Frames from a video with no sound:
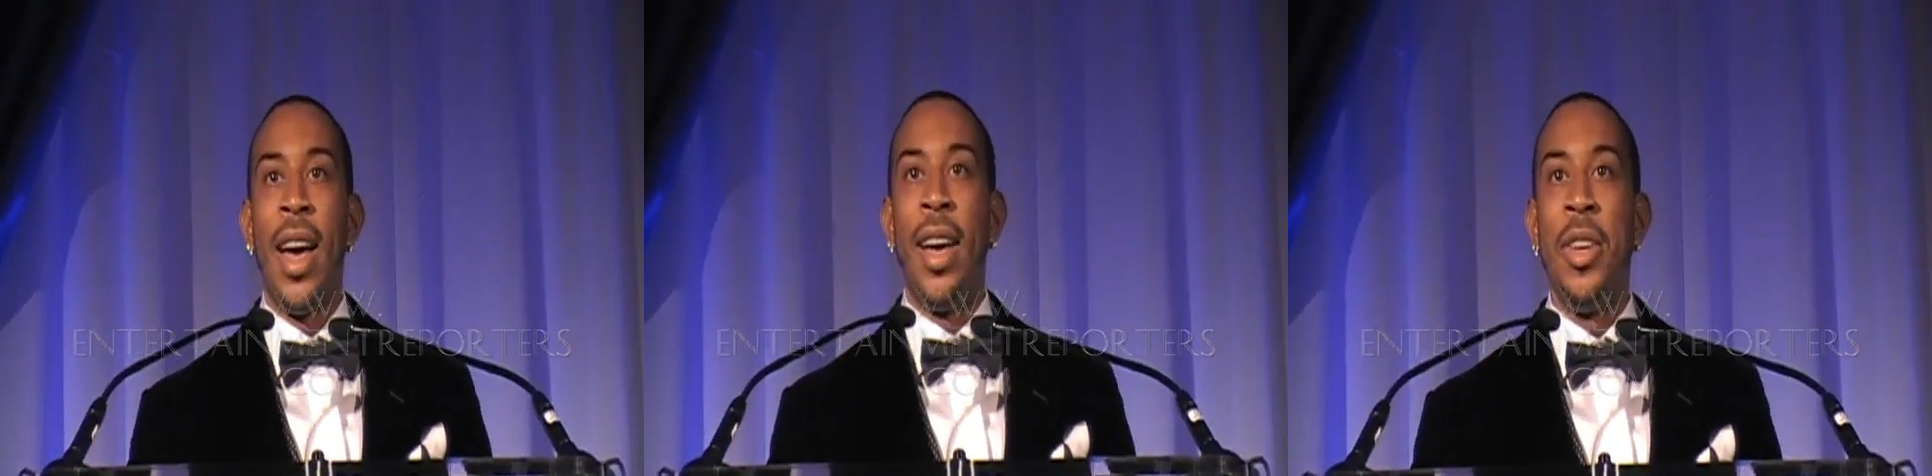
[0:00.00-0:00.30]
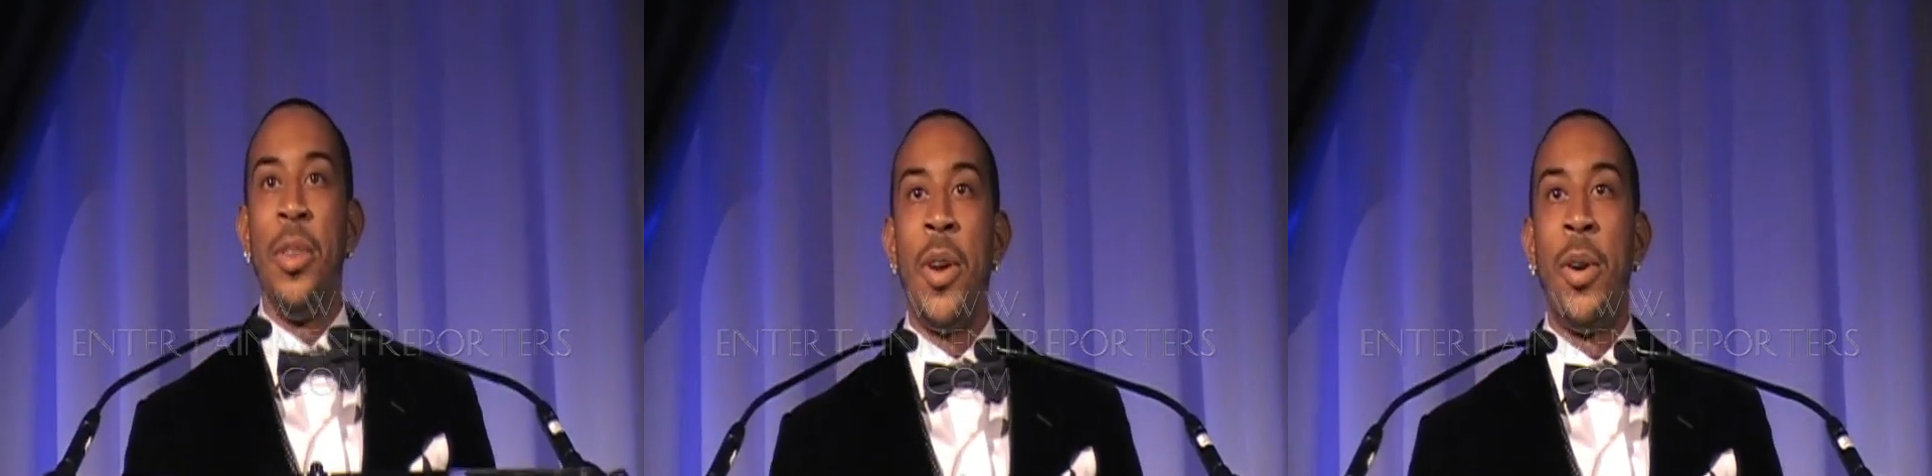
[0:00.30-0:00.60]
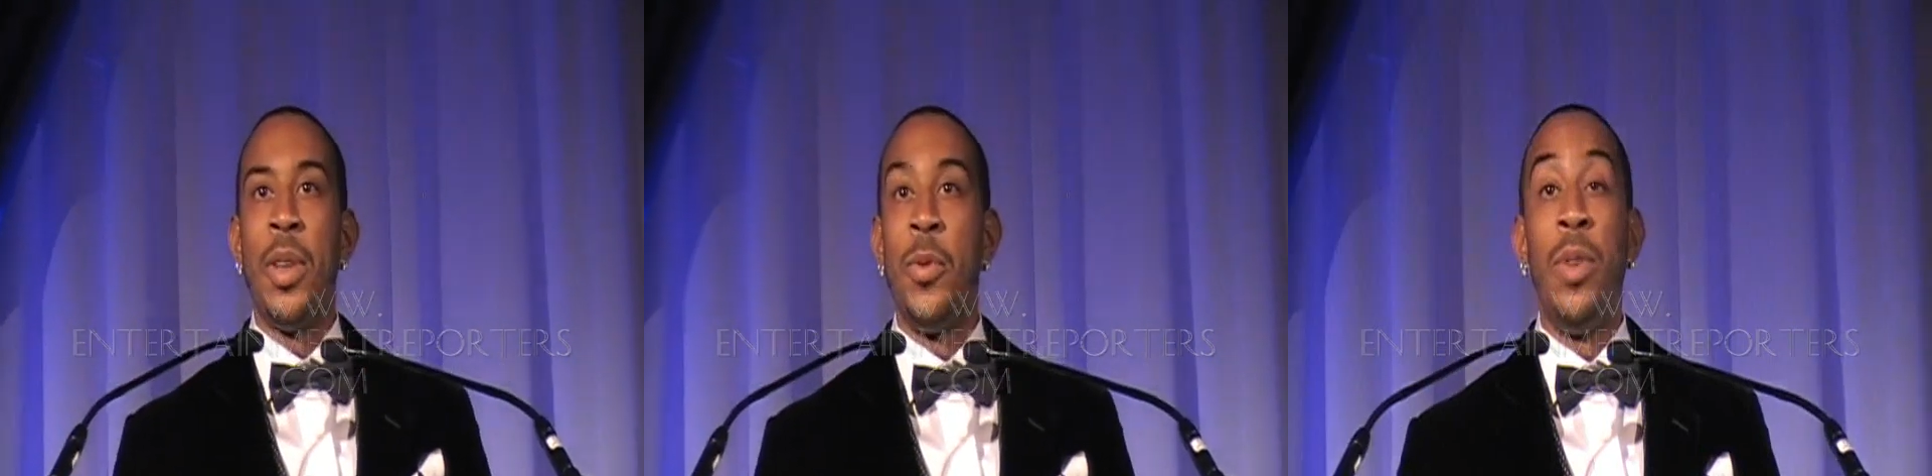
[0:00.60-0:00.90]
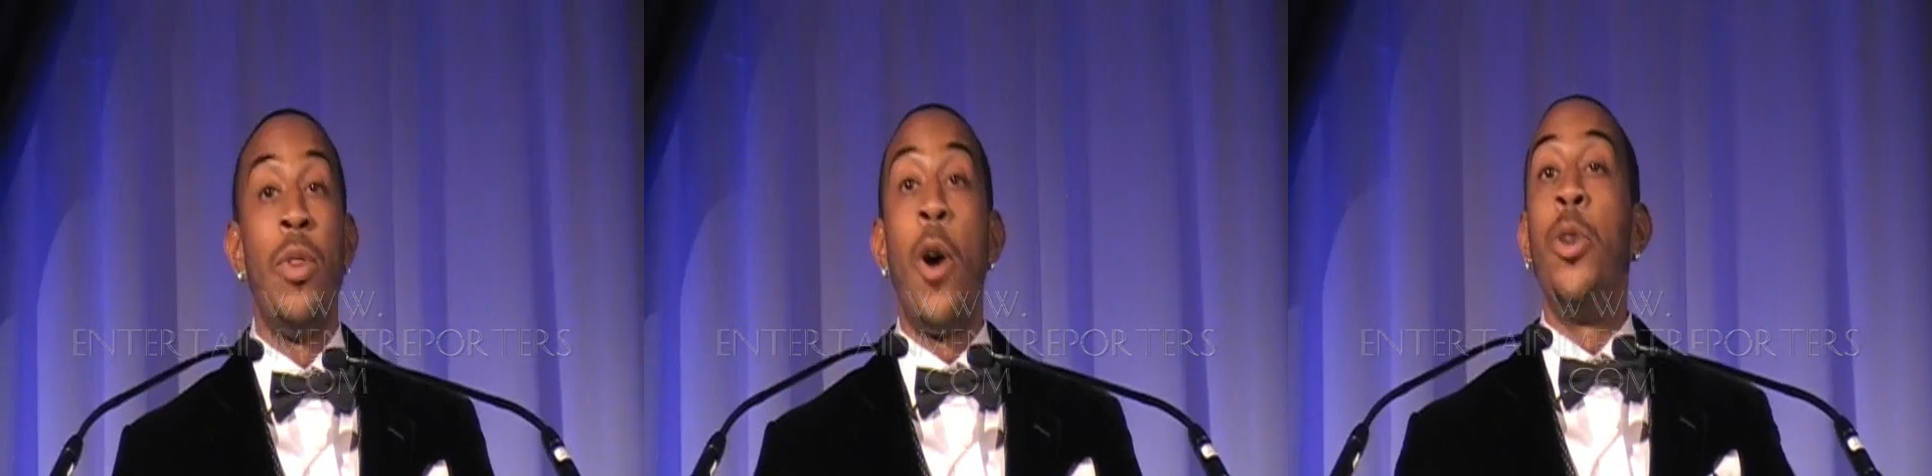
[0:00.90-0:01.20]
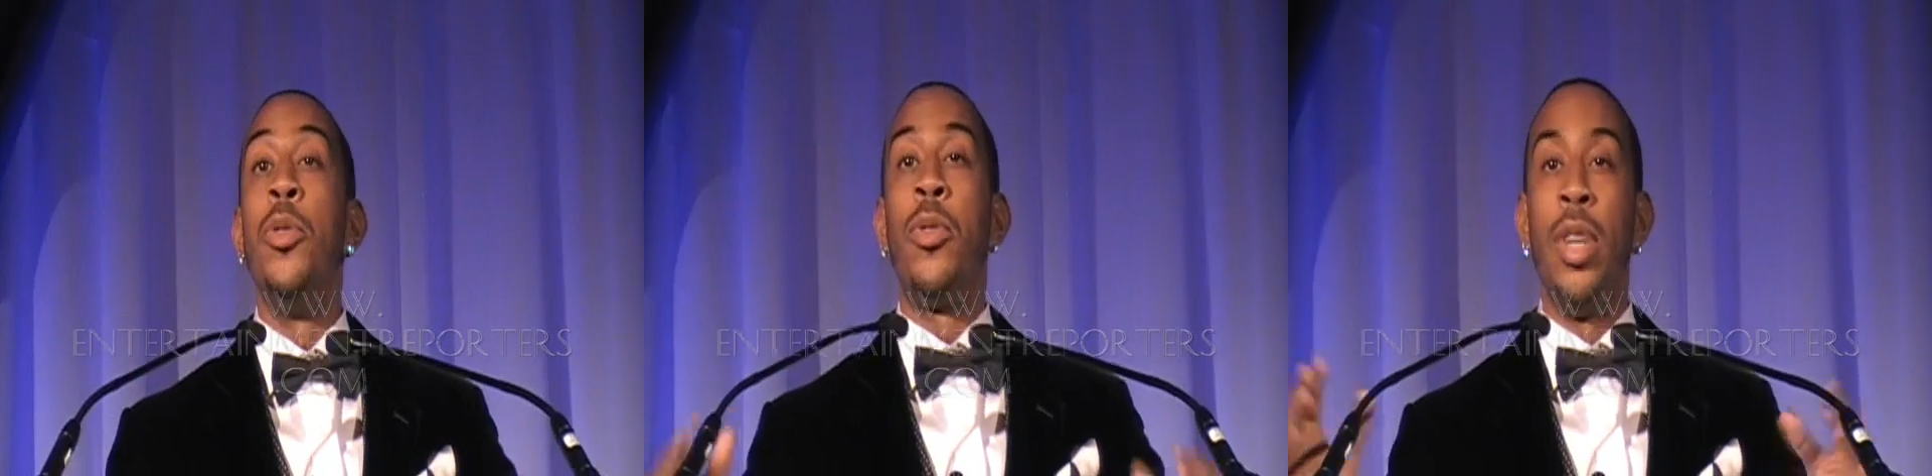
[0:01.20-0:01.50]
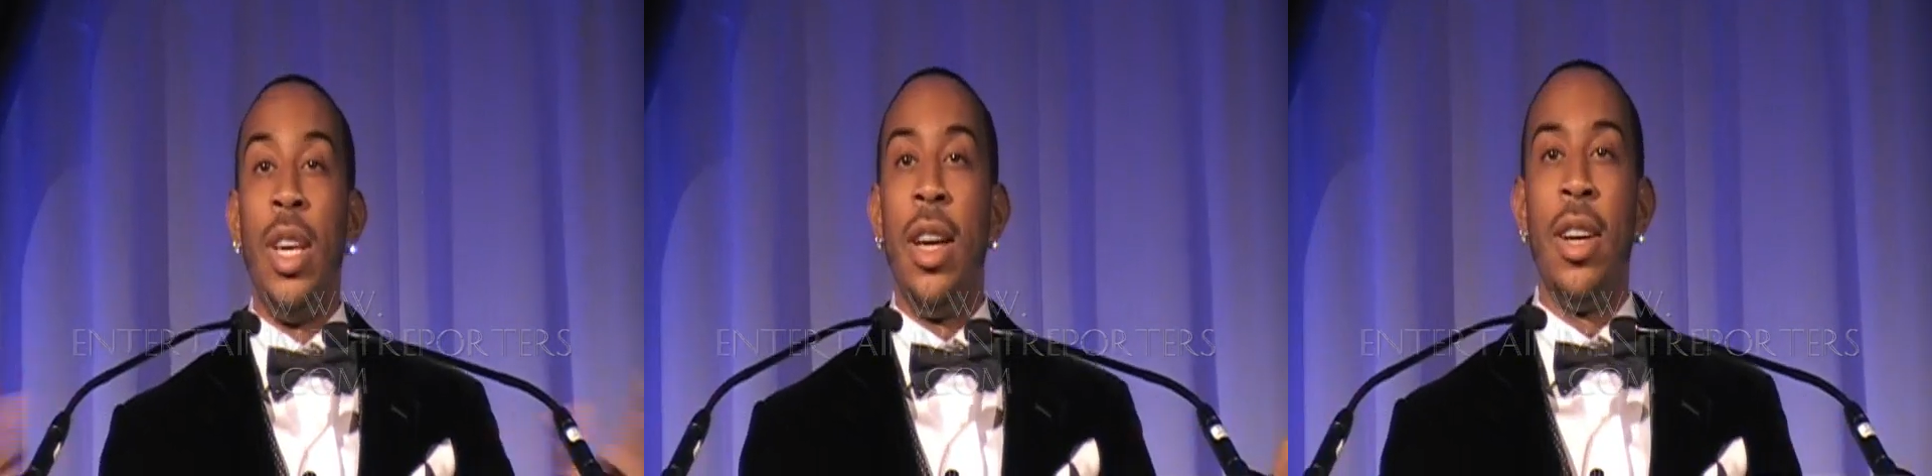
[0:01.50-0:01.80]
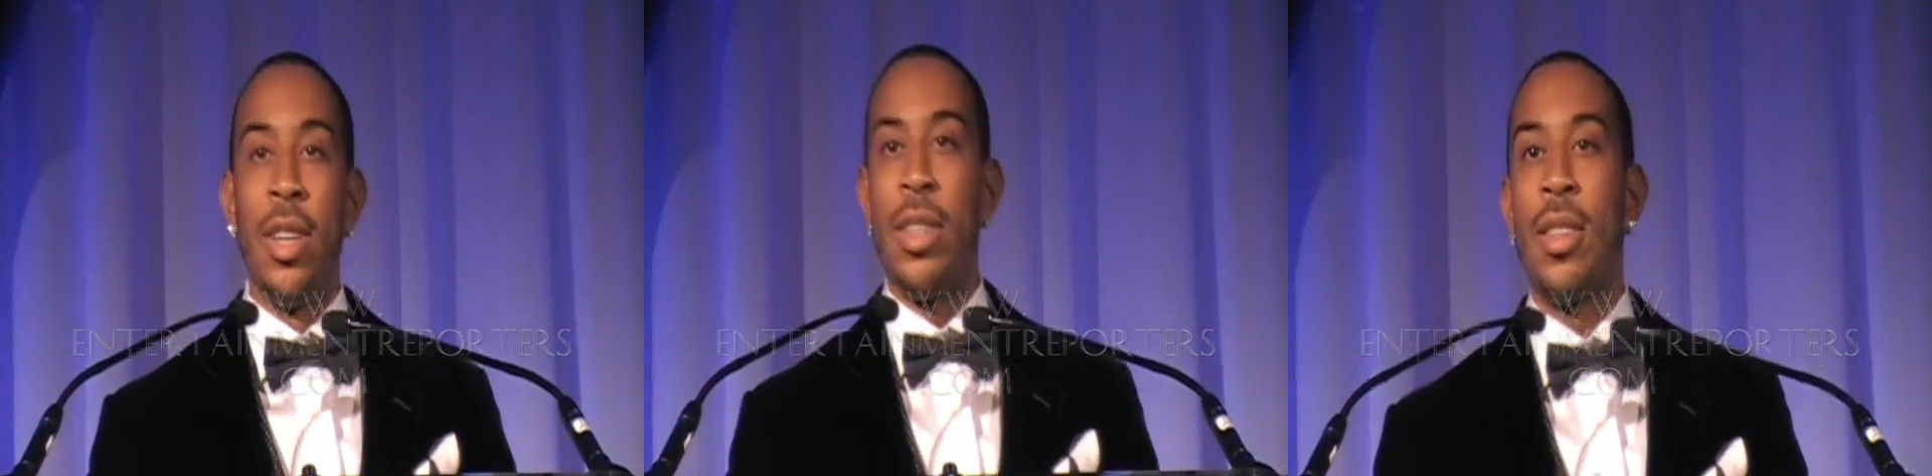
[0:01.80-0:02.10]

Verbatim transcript: like you know we've known you for years.